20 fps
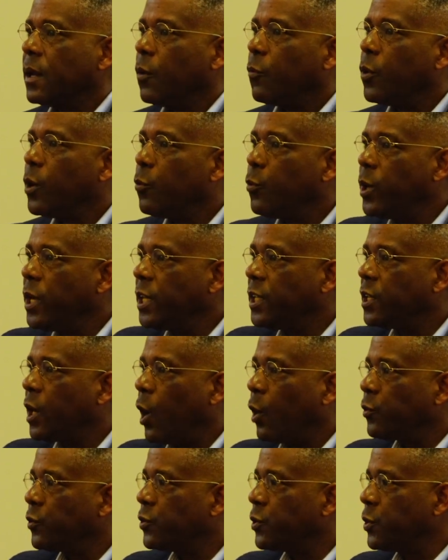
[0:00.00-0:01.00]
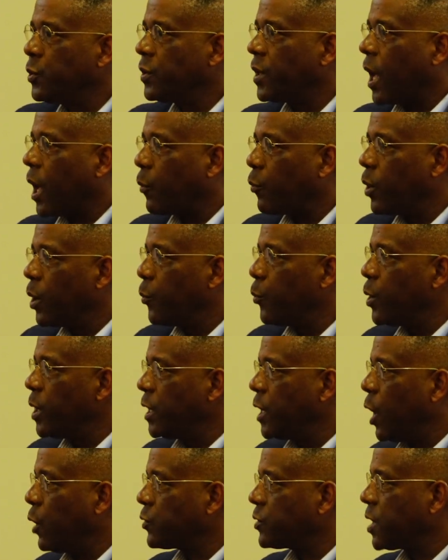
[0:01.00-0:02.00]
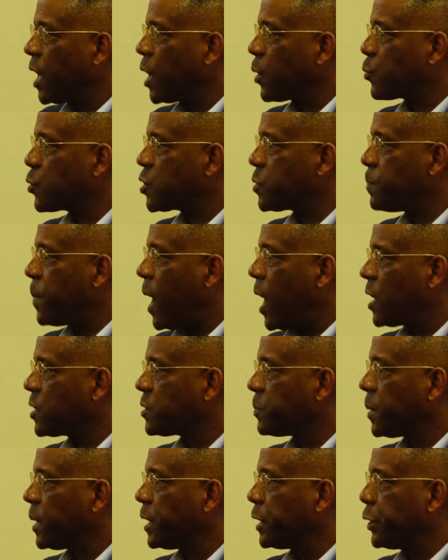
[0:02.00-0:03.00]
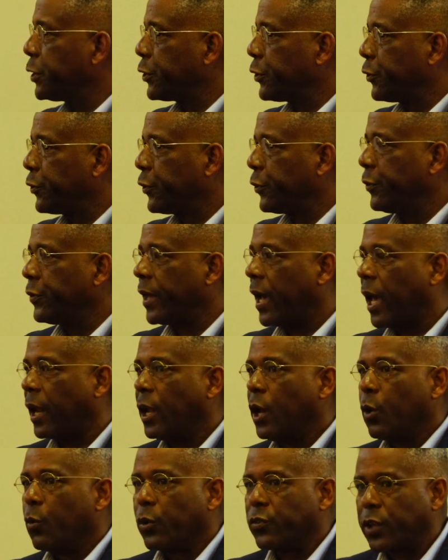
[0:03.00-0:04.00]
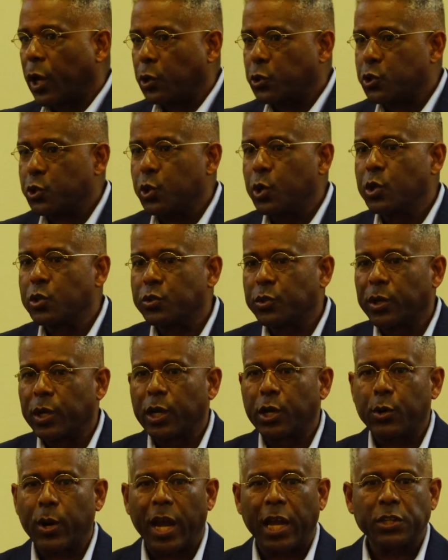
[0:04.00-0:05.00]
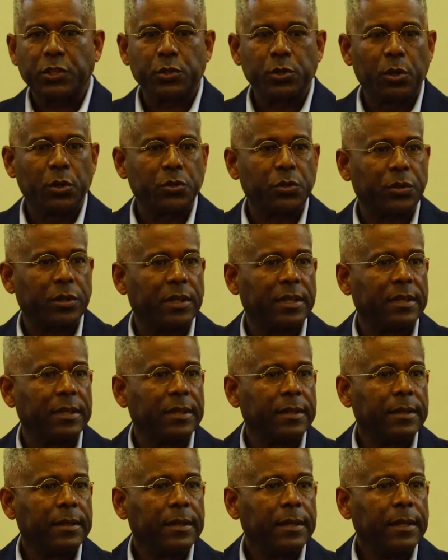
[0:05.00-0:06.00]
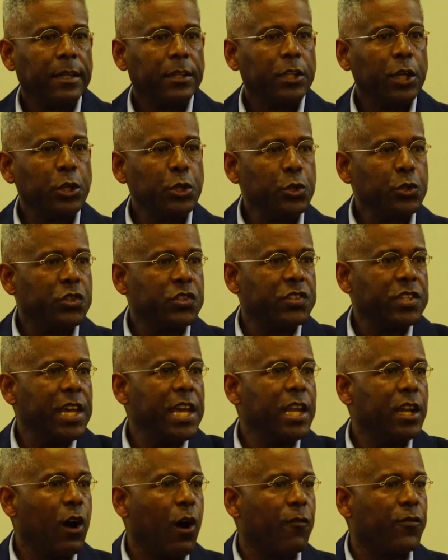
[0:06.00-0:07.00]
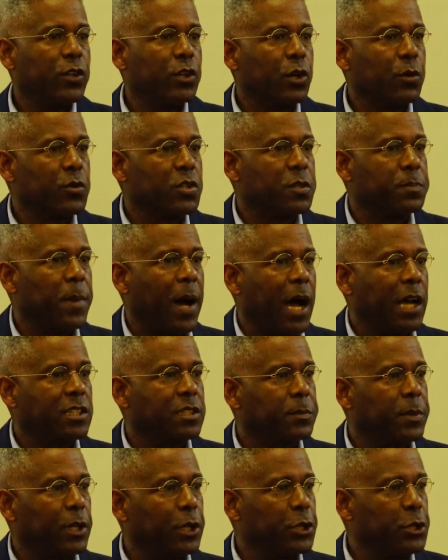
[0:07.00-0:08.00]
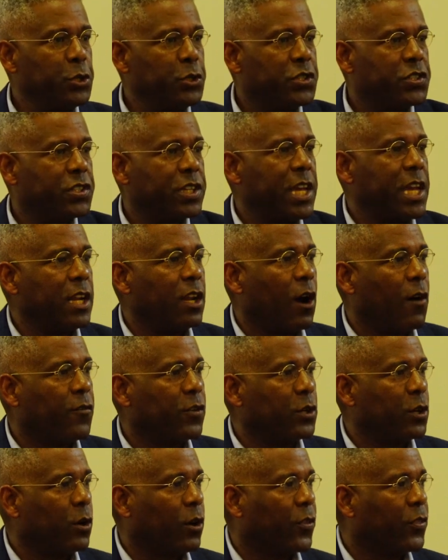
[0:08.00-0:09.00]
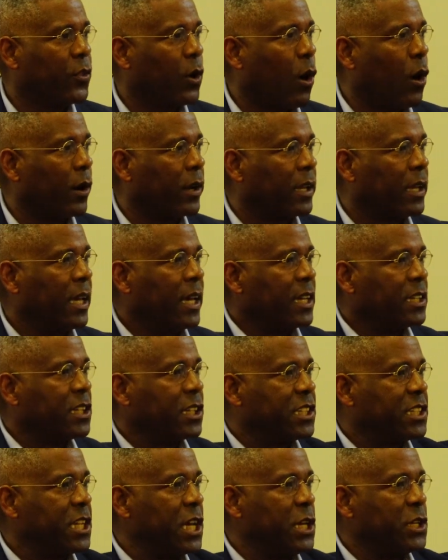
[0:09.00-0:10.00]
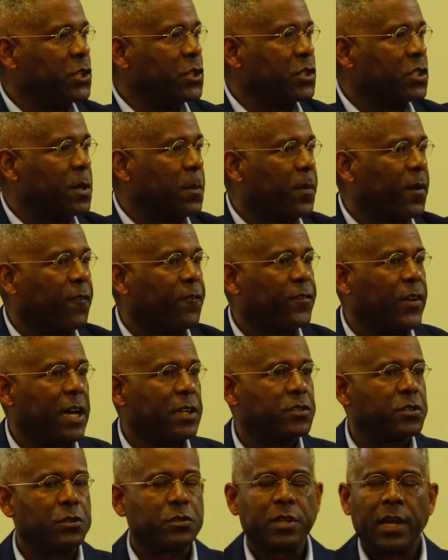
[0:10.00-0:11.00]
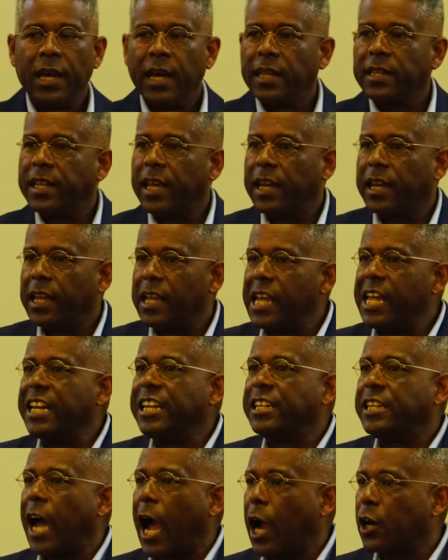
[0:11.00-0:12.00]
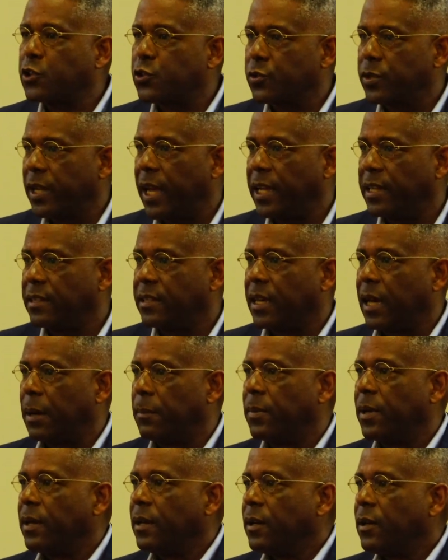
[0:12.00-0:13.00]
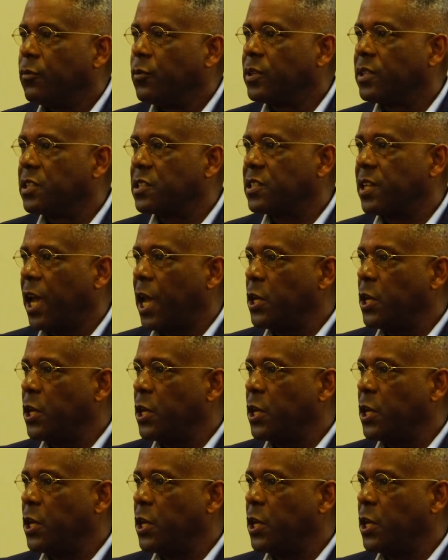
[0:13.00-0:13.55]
When we don't do that, when we don't take responsibility to do that with our children and grandchildren, then you cede over your responsibility, you cede over your authority to teachers and professors that indoctrinate them with this